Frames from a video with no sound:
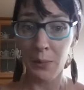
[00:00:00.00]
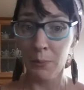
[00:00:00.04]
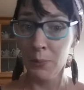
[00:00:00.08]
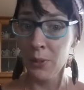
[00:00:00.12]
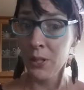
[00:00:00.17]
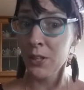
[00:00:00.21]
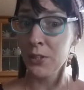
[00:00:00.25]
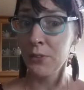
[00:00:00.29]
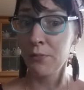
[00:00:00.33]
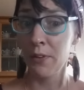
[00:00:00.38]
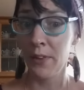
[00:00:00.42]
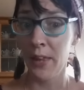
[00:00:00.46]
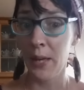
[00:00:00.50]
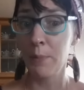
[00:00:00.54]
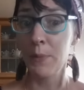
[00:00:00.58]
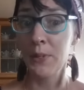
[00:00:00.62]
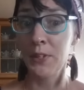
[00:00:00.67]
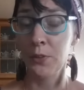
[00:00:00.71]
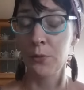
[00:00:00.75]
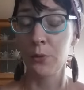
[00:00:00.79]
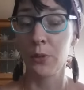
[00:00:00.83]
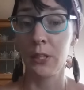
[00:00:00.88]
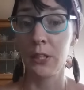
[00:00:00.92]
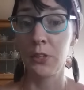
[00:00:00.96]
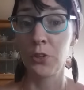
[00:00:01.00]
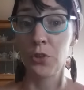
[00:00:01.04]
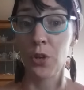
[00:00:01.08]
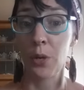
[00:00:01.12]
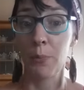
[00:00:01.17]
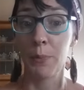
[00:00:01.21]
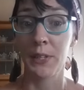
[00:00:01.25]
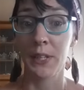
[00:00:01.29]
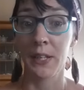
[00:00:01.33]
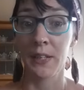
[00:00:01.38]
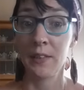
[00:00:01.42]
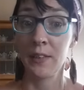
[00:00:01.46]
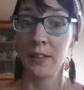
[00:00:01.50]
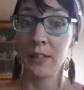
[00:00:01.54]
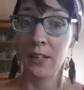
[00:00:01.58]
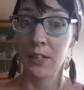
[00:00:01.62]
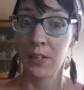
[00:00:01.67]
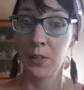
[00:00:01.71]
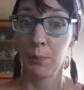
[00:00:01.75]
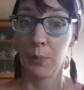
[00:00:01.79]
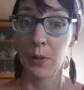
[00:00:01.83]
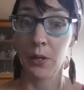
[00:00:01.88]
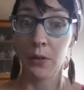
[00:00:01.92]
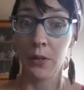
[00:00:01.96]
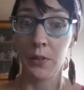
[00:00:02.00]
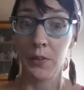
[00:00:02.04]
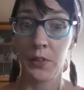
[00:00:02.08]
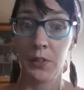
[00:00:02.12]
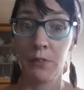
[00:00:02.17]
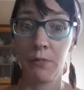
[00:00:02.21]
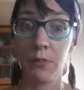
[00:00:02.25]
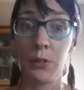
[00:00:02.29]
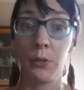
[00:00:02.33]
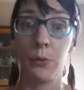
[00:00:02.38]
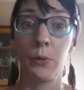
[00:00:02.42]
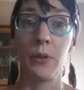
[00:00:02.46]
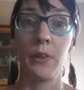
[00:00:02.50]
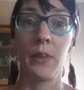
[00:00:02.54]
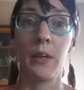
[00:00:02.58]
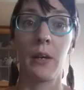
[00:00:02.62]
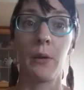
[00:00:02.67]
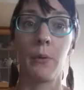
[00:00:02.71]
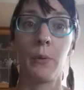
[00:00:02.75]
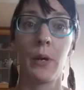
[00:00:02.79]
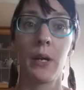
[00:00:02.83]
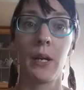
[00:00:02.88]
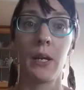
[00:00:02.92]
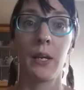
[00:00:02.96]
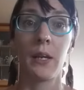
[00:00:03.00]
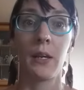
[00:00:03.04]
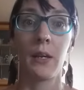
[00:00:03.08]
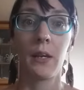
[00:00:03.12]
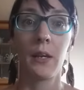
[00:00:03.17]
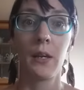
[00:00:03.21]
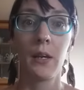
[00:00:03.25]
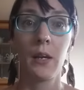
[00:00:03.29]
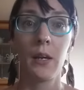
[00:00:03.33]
because for them it's a really traumatizing experience if you do it that way.